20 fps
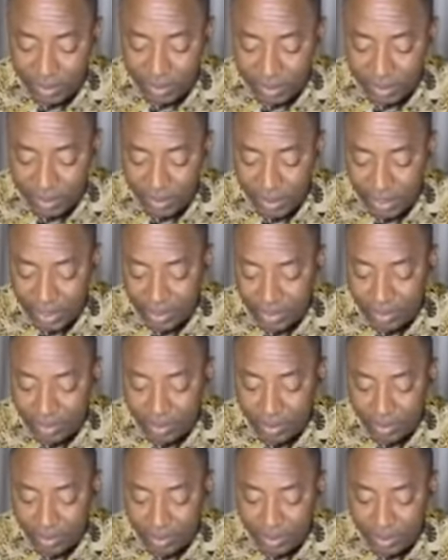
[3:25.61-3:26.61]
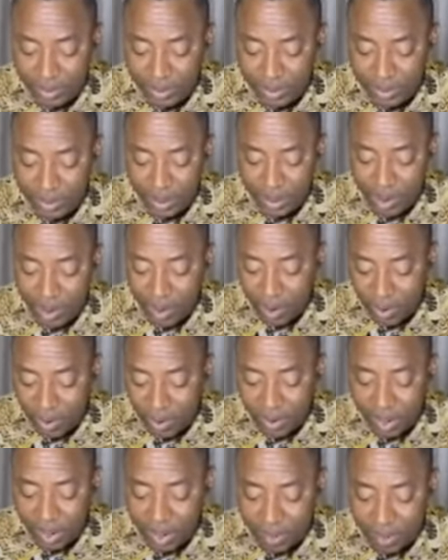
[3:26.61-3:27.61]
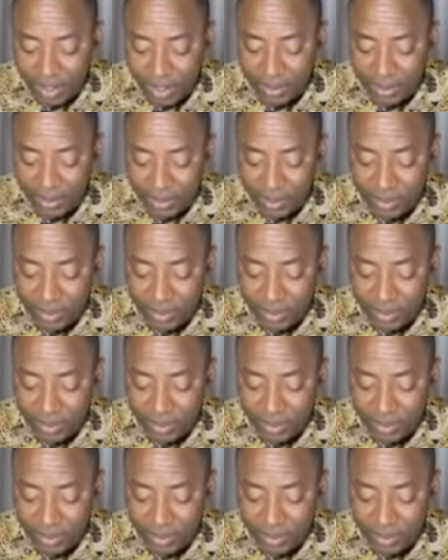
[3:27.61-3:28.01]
Also, I'd like you to place all our past